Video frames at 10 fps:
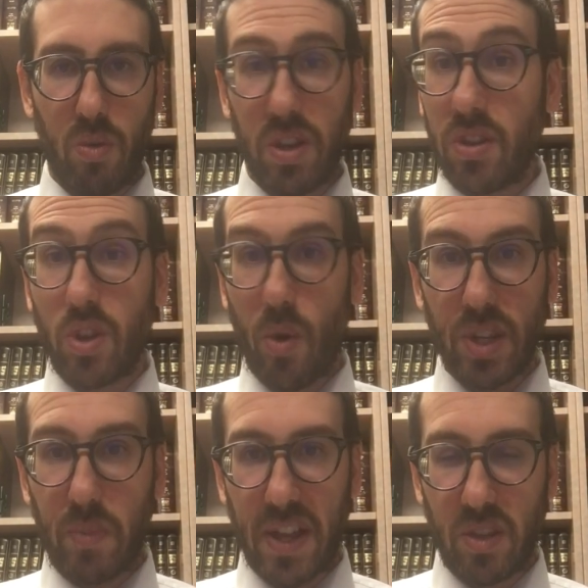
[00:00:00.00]
This is your
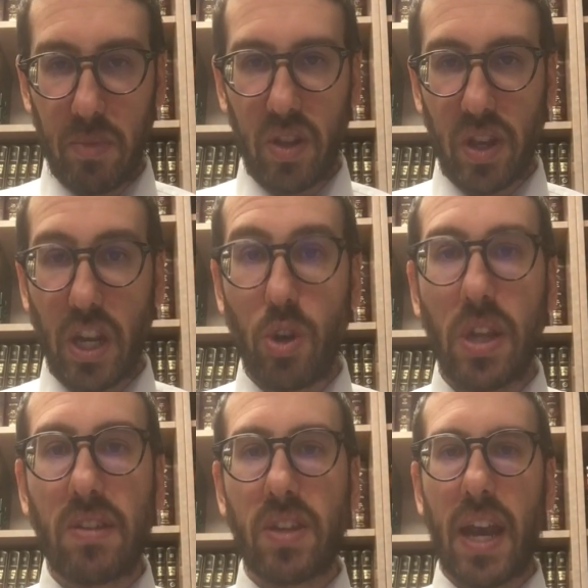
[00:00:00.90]
responsibility. You
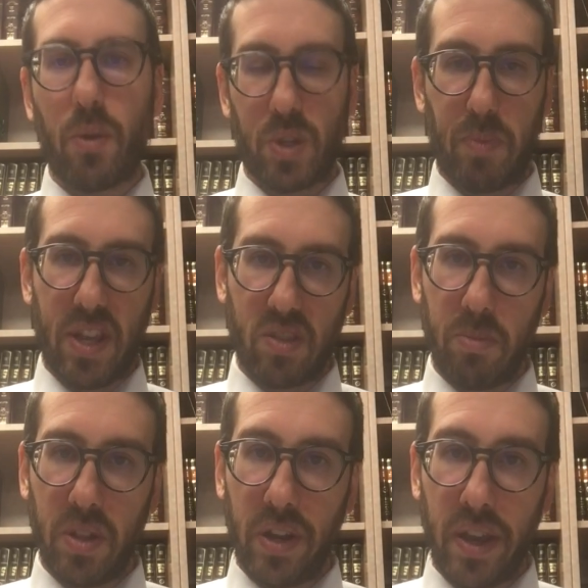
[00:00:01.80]
need to take
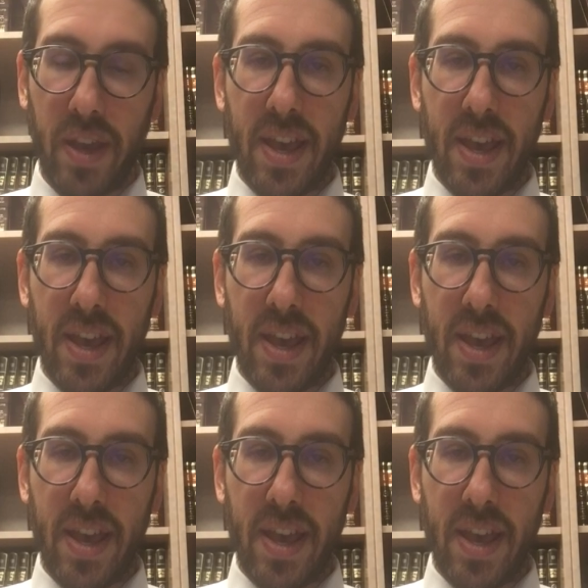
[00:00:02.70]
responsibility.